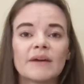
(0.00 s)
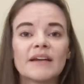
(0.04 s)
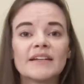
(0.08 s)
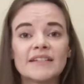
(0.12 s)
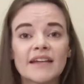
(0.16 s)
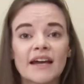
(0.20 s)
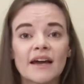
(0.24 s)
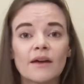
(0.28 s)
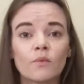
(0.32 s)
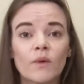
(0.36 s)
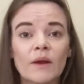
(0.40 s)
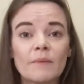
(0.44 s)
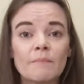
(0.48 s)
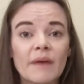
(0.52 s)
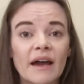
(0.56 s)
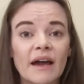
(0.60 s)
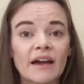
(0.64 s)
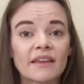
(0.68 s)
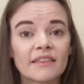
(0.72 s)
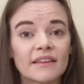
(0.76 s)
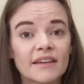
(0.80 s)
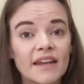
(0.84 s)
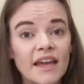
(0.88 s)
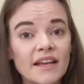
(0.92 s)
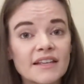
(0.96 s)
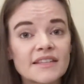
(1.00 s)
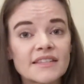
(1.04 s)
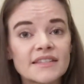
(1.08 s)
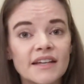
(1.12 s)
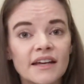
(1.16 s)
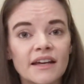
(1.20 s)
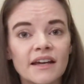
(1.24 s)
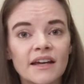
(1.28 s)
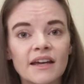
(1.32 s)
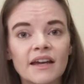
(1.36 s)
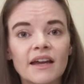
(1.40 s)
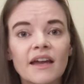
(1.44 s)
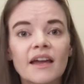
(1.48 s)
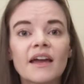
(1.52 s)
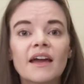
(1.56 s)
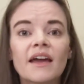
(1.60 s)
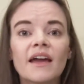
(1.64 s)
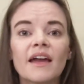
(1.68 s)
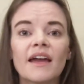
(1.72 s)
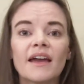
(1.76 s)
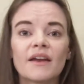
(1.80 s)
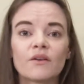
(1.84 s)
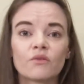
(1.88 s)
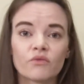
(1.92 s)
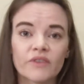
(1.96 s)
my dad went back the next day
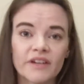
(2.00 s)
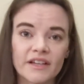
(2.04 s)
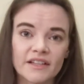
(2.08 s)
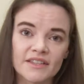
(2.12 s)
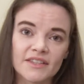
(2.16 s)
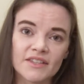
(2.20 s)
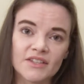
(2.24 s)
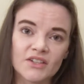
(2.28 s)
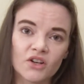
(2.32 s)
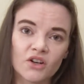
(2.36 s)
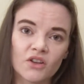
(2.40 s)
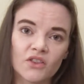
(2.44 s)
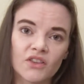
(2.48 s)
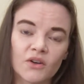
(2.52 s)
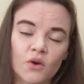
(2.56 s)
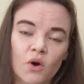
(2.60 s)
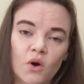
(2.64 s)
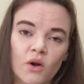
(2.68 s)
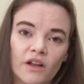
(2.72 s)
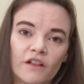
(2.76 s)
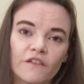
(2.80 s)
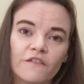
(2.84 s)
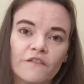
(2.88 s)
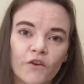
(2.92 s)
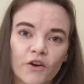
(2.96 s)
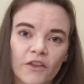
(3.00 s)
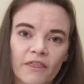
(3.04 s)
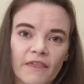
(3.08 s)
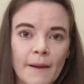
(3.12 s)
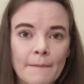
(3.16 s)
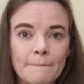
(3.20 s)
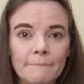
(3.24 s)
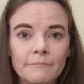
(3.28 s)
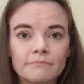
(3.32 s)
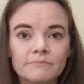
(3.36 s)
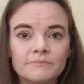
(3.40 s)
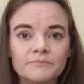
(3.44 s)
and reinstalled the coil for them.